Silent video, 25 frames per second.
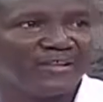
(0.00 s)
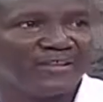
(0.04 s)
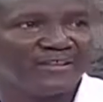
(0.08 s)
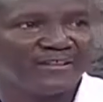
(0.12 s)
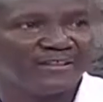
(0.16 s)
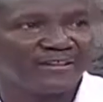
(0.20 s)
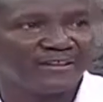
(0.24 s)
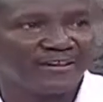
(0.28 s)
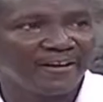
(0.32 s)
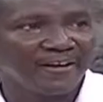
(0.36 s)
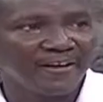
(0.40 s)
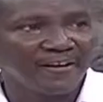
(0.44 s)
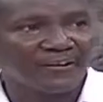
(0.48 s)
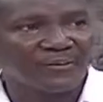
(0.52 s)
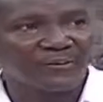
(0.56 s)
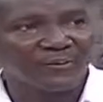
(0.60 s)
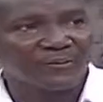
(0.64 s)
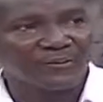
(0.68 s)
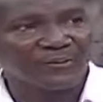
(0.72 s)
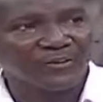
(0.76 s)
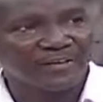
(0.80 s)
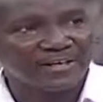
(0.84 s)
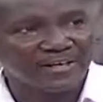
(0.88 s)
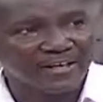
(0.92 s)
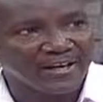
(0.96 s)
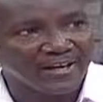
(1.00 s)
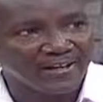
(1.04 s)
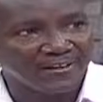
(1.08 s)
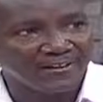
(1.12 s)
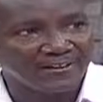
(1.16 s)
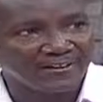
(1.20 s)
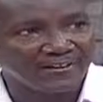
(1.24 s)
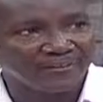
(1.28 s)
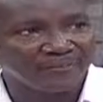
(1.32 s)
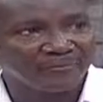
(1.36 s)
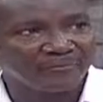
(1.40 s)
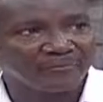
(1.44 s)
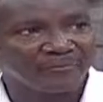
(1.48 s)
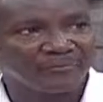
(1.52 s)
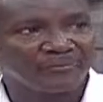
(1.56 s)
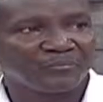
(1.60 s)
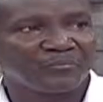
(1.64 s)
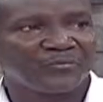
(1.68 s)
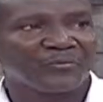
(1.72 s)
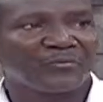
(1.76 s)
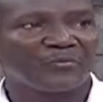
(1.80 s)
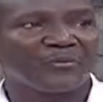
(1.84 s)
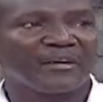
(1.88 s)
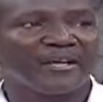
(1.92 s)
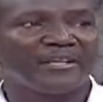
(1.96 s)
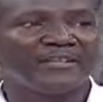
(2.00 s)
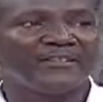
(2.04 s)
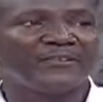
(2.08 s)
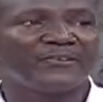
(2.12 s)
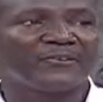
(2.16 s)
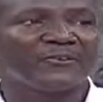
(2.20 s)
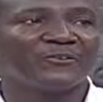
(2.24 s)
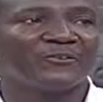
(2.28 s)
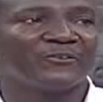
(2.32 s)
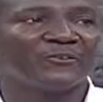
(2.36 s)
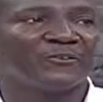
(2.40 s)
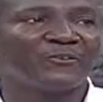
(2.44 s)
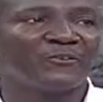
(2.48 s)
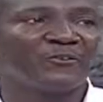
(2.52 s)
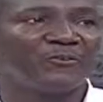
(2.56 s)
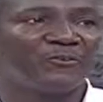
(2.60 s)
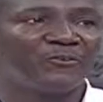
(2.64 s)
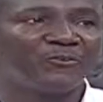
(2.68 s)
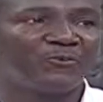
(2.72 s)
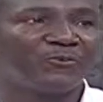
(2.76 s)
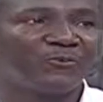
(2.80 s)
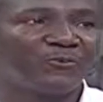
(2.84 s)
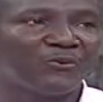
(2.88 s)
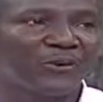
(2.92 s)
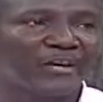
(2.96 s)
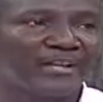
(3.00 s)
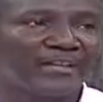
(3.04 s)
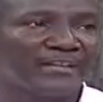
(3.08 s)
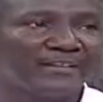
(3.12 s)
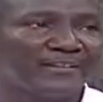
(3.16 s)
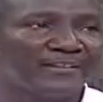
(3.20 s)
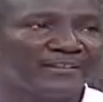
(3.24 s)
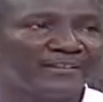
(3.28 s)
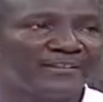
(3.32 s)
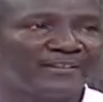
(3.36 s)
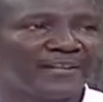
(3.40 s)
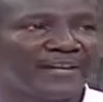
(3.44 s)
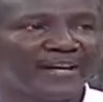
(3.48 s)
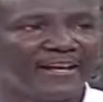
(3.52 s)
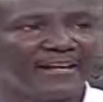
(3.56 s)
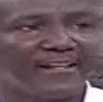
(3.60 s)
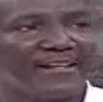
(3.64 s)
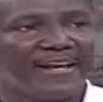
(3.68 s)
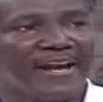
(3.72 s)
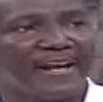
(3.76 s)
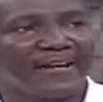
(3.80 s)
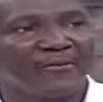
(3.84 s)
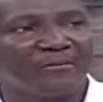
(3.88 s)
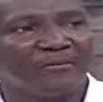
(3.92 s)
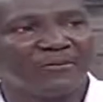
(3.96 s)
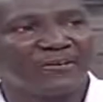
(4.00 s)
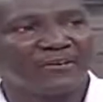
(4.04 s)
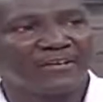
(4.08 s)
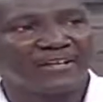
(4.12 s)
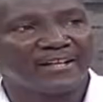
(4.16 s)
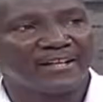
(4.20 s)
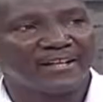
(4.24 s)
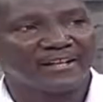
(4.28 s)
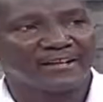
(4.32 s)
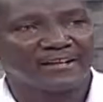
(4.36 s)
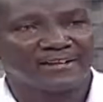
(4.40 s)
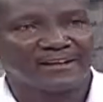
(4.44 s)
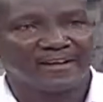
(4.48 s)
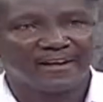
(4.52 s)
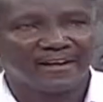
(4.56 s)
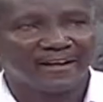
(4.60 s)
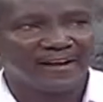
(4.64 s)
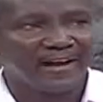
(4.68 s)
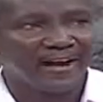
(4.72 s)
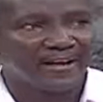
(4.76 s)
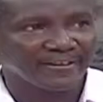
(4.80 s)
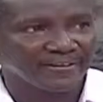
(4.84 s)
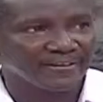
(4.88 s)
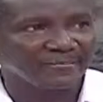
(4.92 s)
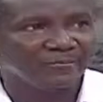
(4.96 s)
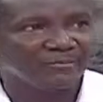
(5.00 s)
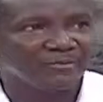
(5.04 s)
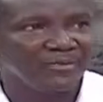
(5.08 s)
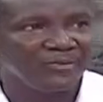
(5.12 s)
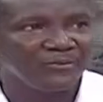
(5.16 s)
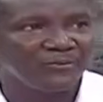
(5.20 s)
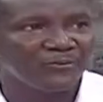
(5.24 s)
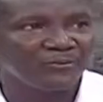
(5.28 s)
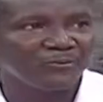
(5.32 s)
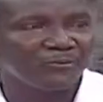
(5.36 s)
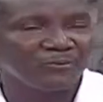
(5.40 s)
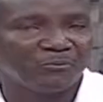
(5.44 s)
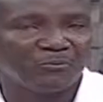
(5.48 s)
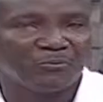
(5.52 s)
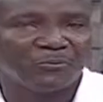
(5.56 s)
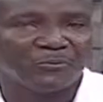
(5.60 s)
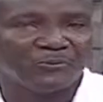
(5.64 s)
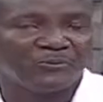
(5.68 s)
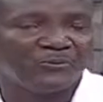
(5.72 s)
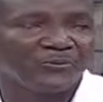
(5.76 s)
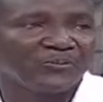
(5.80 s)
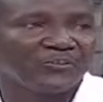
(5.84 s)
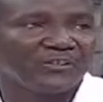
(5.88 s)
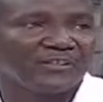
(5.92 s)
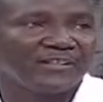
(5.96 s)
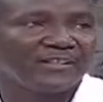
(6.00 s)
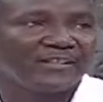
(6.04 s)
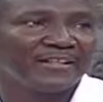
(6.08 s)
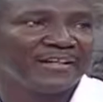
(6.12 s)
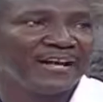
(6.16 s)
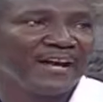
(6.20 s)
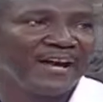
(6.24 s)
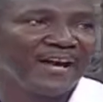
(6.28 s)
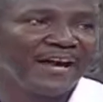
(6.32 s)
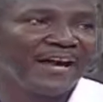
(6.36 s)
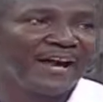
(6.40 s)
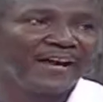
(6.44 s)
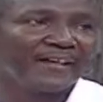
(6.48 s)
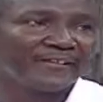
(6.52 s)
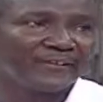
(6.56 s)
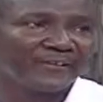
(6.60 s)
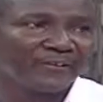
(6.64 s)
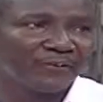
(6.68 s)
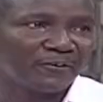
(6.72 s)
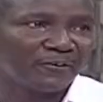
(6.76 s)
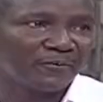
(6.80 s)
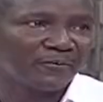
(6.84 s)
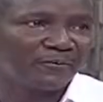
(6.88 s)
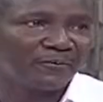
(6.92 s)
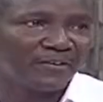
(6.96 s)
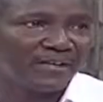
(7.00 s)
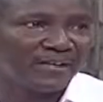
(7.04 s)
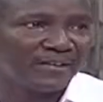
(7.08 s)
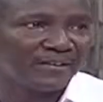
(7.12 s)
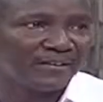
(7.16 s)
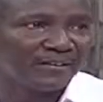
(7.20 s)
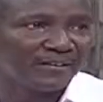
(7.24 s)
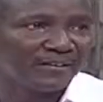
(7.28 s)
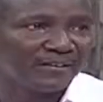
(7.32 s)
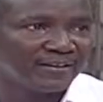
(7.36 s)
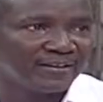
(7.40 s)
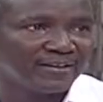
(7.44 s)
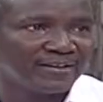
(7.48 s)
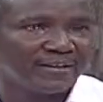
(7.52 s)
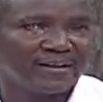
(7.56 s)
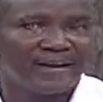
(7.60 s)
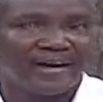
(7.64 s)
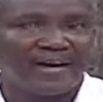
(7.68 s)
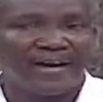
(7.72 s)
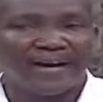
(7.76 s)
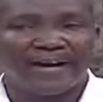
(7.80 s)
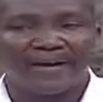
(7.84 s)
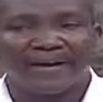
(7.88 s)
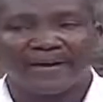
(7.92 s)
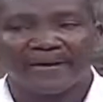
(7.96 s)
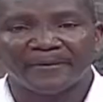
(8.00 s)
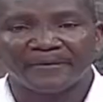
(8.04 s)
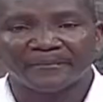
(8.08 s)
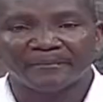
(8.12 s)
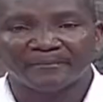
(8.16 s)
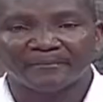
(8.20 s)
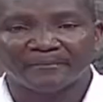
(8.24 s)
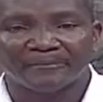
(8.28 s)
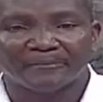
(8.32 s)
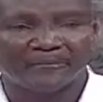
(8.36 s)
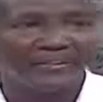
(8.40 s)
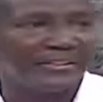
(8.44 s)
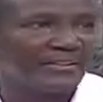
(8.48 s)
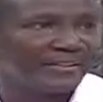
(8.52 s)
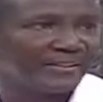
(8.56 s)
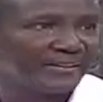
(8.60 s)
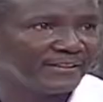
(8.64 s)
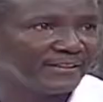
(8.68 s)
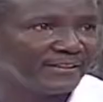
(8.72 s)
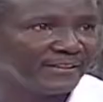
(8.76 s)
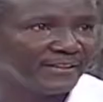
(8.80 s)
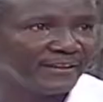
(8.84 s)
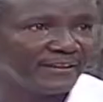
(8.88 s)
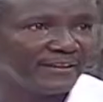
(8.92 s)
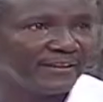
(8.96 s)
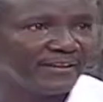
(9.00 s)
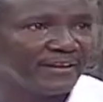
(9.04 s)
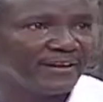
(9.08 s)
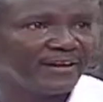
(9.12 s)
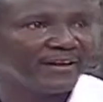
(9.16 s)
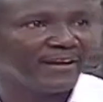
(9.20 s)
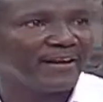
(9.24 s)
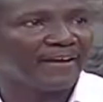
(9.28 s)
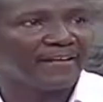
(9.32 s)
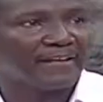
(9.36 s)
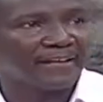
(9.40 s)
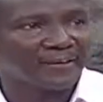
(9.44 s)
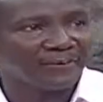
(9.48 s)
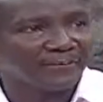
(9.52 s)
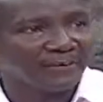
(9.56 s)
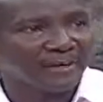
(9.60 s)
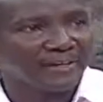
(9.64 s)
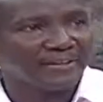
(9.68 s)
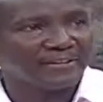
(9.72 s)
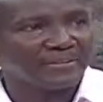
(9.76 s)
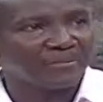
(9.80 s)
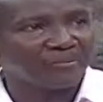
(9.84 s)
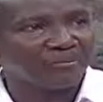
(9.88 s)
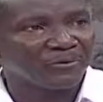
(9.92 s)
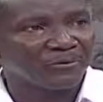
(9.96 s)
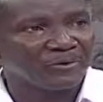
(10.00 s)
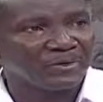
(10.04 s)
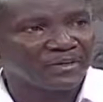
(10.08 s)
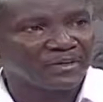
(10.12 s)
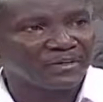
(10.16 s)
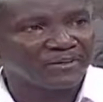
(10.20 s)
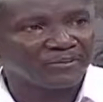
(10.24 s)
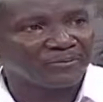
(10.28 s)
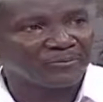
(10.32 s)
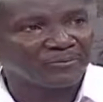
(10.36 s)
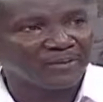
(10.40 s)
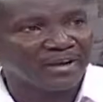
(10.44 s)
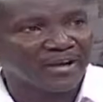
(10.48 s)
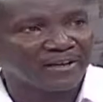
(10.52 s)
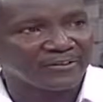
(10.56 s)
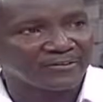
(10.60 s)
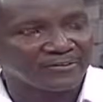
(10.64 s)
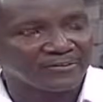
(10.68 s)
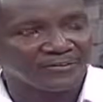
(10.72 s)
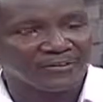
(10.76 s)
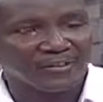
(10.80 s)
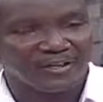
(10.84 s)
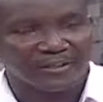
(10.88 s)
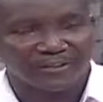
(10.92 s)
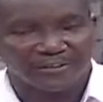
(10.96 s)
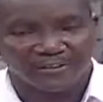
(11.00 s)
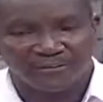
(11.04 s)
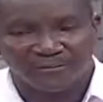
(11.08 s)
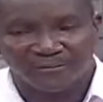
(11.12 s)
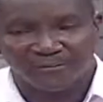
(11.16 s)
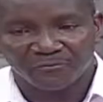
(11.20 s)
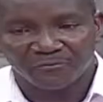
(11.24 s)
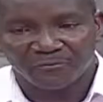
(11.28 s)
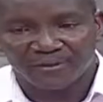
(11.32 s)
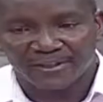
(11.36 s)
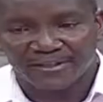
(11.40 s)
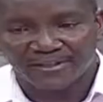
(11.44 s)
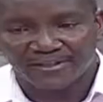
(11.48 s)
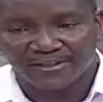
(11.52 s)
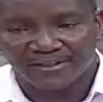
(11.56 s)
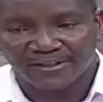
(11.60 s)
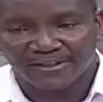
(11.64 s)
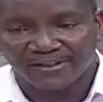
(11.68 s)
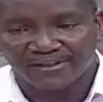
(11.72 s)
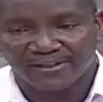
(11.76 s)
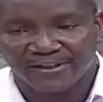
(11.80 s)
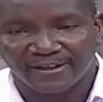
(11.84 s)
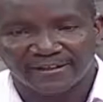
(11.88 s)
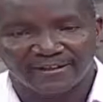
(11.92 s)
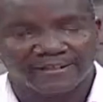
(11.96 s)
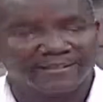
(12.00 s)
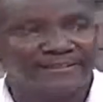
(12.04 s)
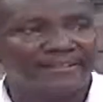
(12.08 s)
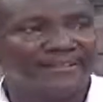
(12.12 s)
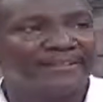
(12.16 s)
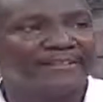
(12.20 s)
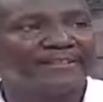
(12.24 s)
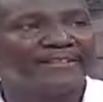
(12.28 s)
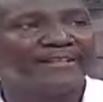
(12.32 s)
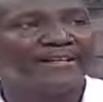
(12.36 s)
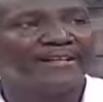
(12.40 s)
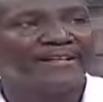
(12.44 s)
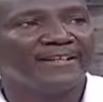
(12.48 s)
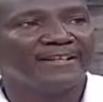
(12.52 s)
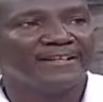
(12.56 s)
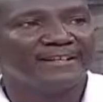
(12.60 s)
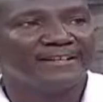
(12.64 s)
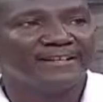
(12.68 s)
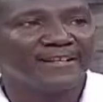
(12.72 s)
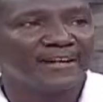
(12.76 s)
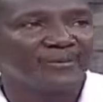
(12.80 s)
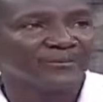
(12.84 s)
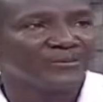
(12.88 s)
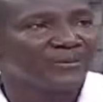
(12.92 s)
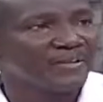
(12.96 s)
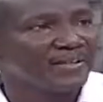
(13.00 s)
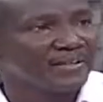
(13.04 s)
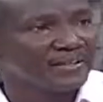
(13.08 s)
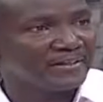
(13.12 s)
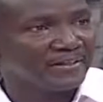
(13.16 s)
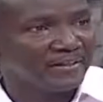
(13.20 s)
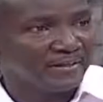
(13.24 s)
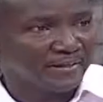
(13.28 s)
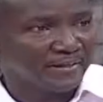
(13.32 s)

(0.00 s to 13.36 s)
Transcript: is not only healthy but is also good quality and the animal that has been used to produce it has not been mistreated. And that's why it's important to, as you started off by saying that this day is actually,